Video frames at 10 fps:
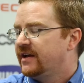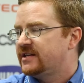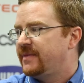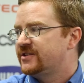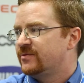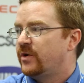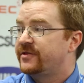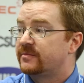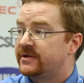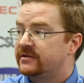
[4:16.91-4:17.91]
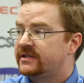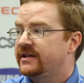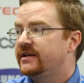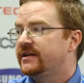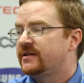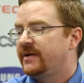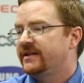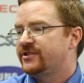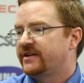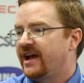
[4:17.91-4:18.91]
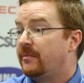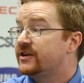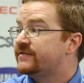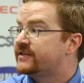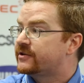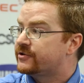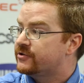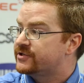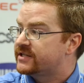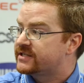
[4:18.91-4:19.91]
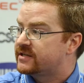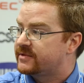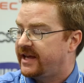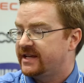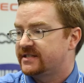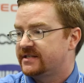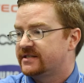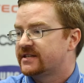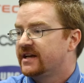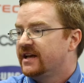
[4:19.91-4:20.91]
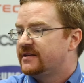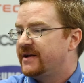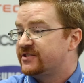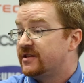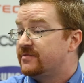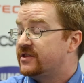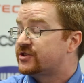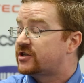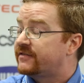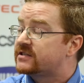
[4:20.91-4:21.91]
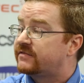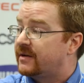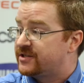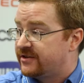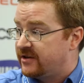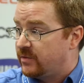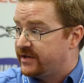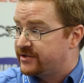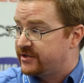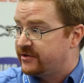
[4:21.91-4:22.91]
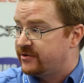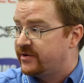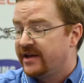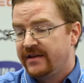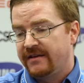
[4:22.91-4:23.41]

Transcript: It depends on what they're building, it depends on how much of it they're using in some cases, it depends on the, the service environment it's going to go into.